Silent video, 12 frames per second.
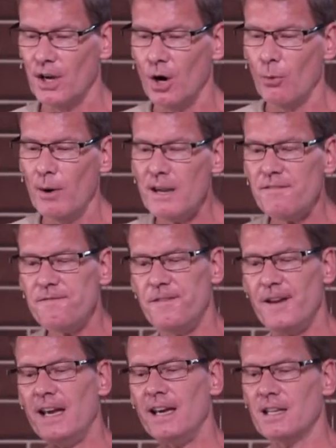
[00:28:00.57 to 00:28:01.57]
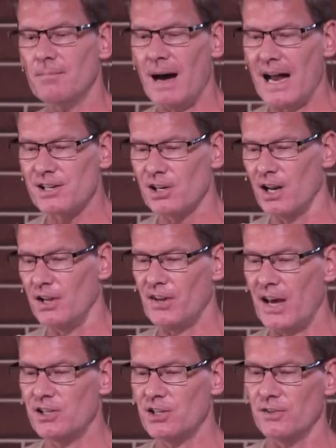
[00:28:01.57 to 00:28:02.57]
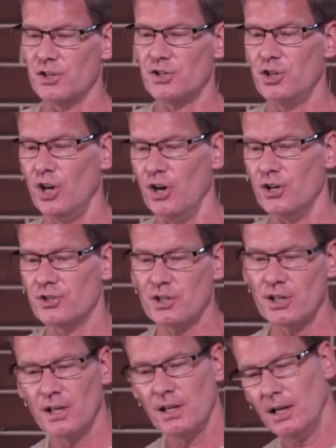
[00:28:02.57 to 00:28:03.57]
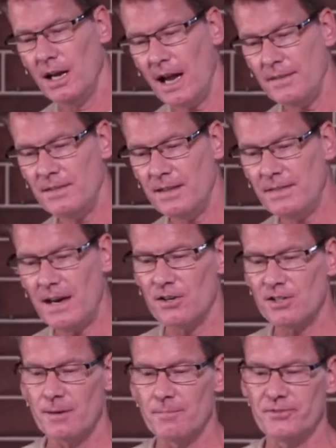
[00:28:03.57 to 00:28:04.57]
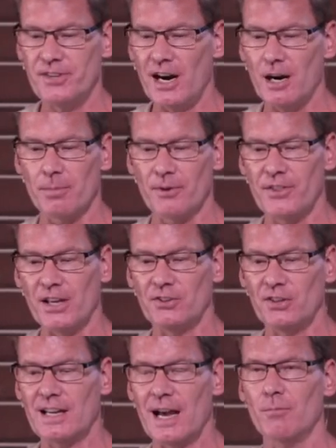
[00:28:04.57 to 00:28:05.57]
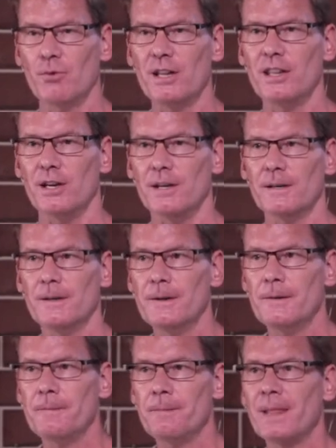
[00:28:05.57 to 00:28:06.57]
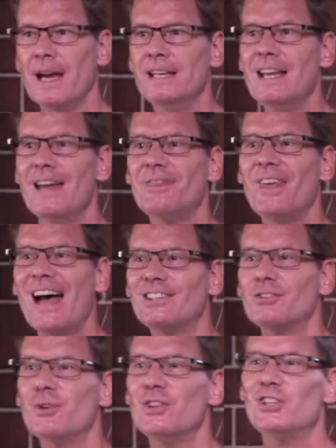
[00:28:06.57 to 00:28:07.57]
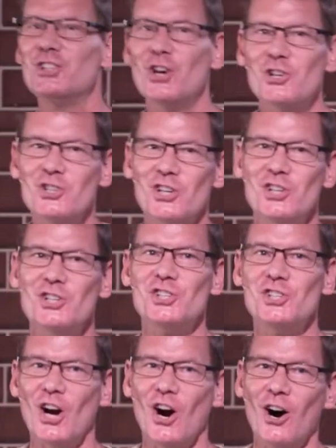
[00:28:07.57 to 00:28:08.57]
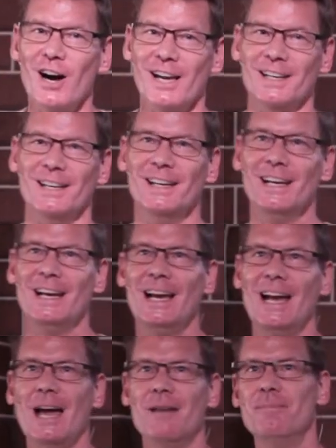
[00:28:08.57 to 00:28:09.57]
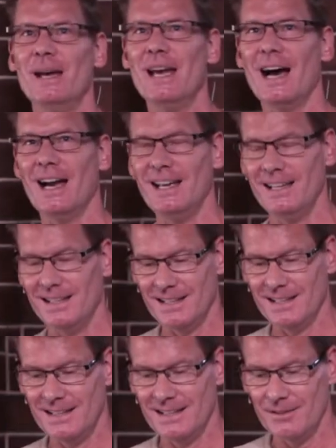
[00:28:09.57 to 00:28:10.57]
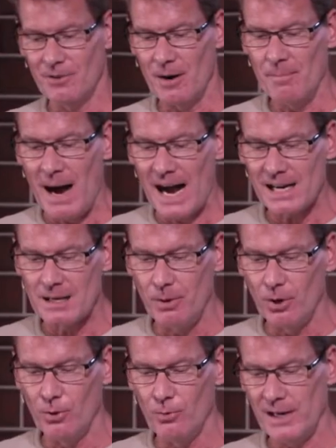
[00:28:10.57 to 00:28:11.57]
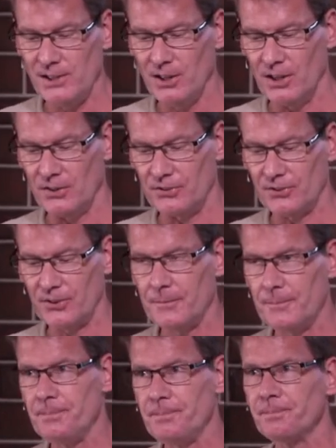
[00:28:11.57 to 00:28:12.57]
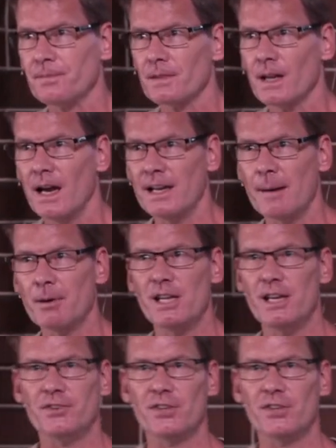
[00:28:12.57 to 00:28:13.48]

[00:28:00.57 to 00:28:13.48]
We fear the marginalization of the church, and there are some terrible things that come with it. And yet that's when the church can shine and be a remarkable witness. A number of years